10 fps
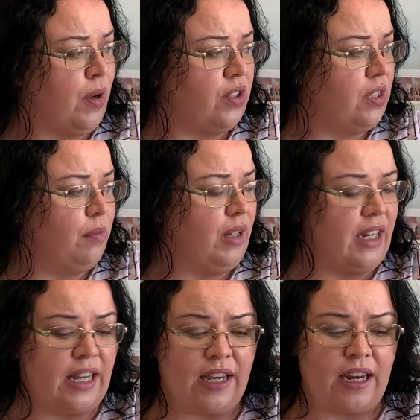possibly
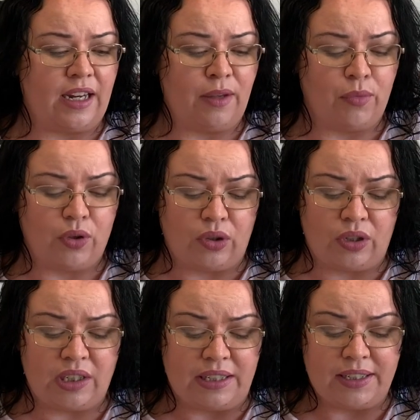need any
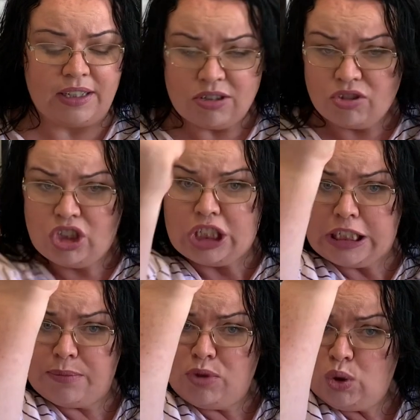more,
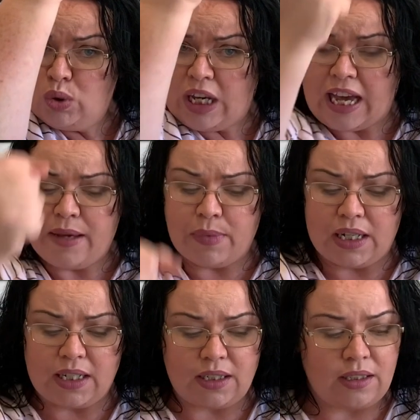damn you
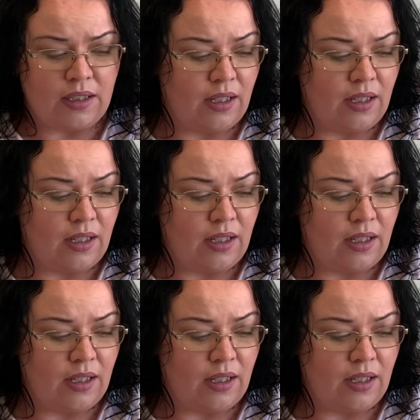Kmart,